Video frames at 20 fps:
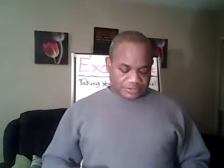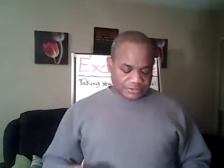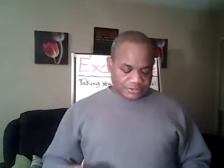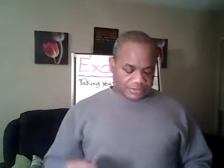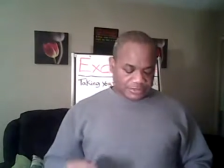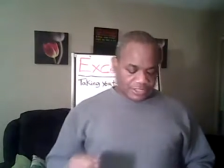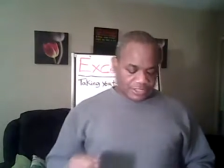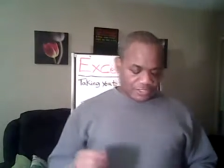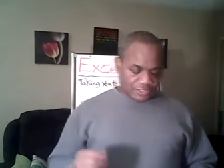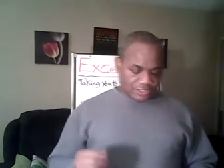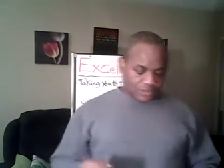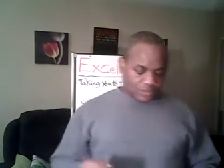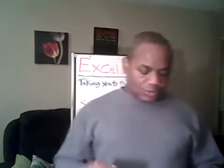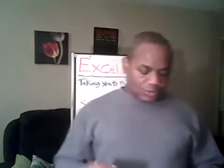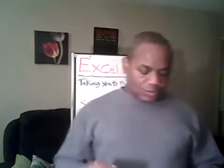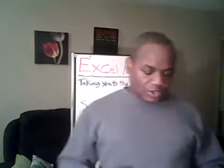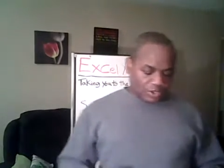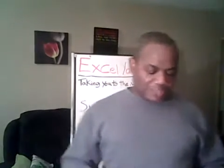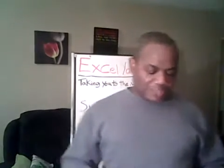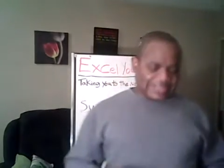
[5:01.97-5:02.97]
Get you
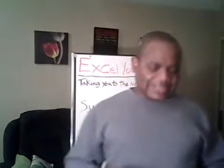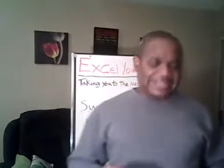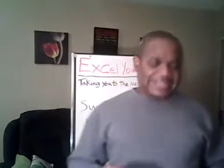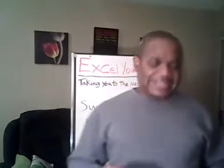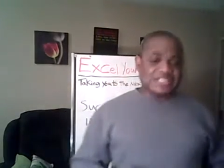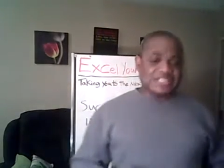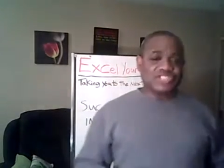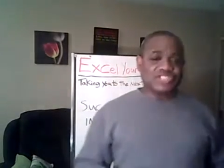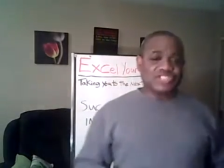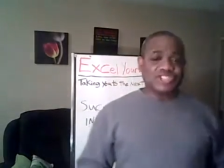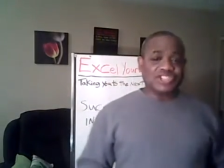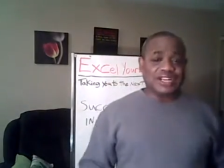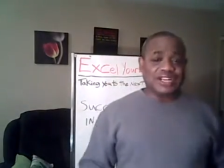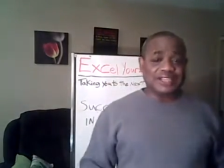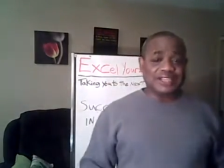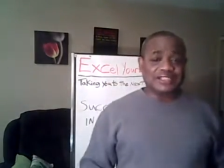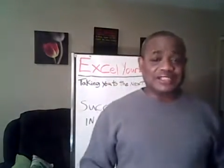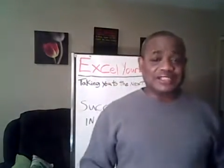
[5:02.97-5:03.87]
want as a child.